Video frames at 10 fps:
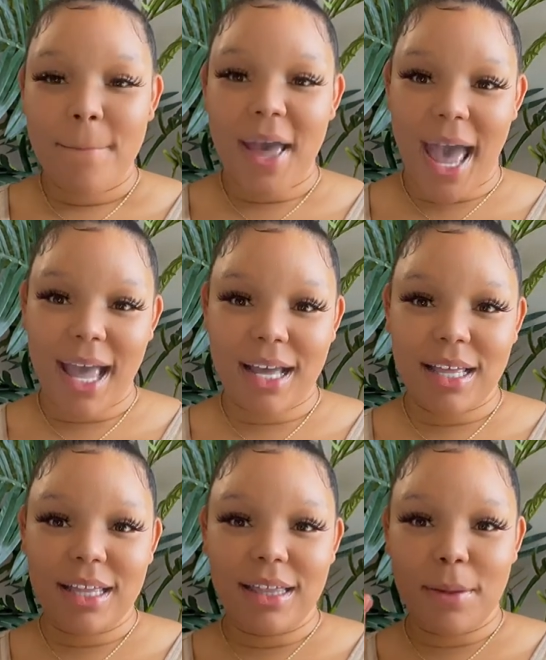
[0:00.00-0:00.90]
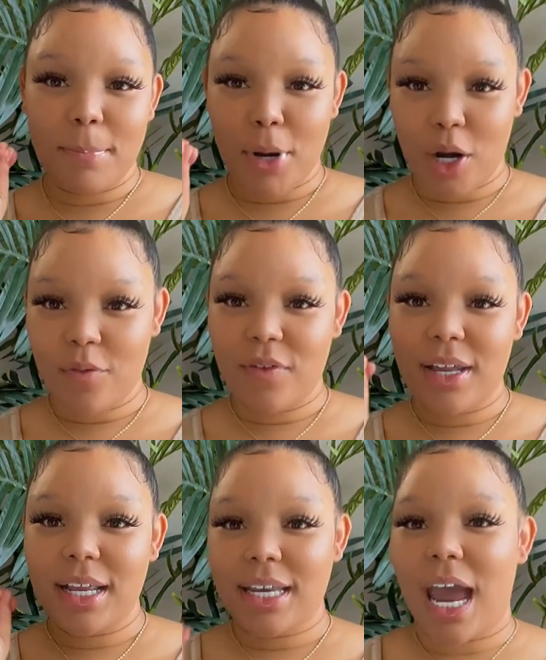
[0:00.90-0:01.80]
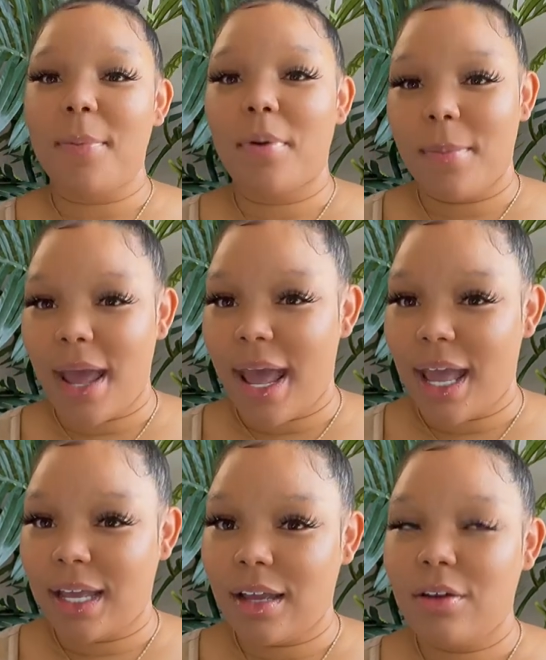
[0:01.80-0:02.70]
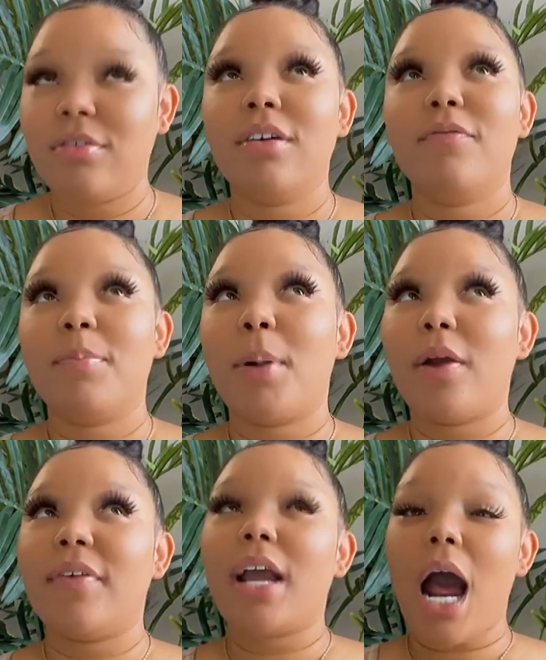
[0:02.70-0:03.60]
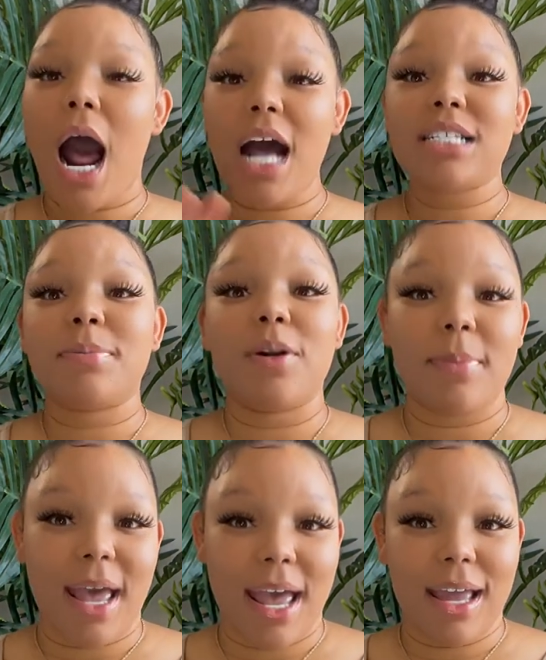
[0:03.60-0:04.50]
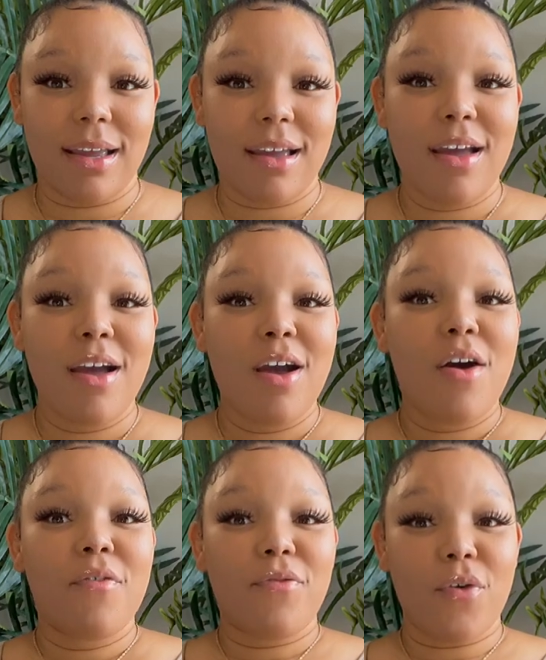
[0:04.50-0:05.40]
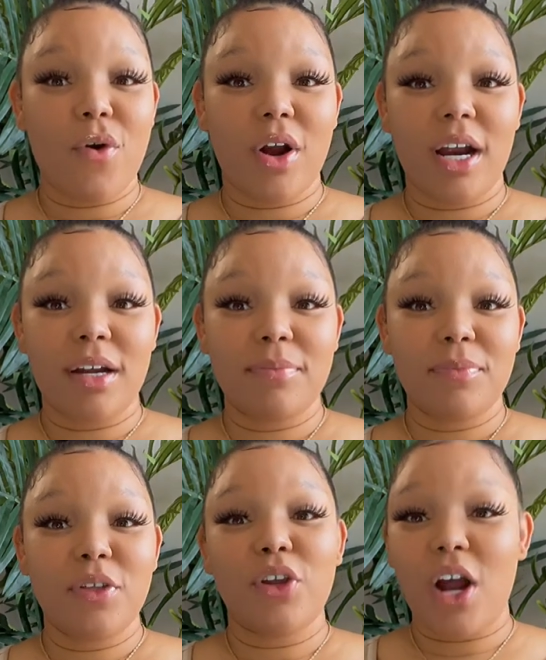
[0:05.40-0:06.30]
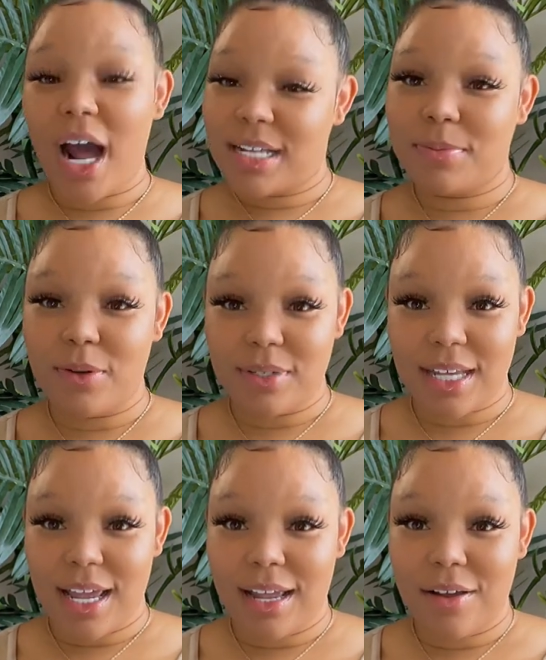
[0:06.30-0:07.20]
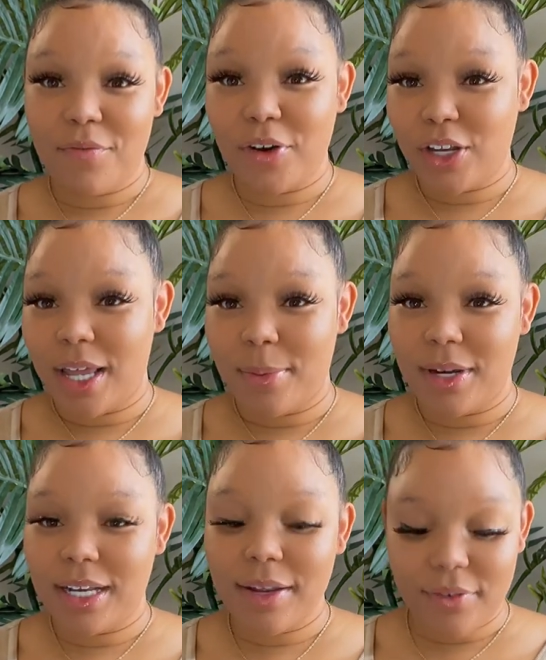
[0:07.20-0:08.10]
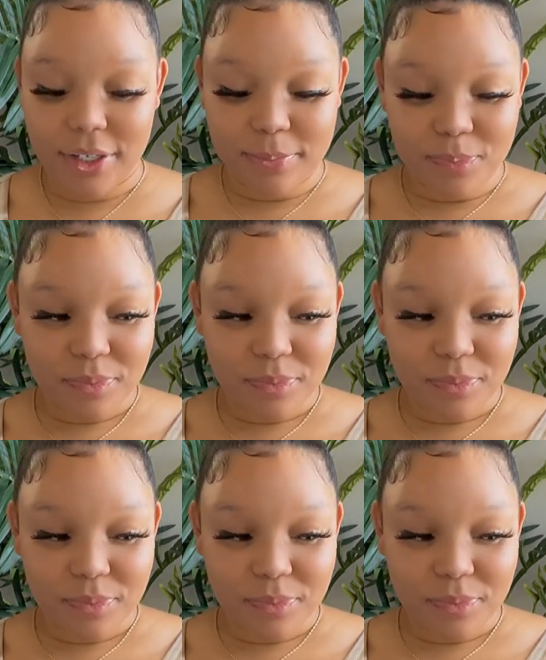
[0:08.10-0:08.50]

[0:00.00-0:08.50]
pack the perfect diaper bag, perfect hospital bag for your hospital stay for your labor and delivery.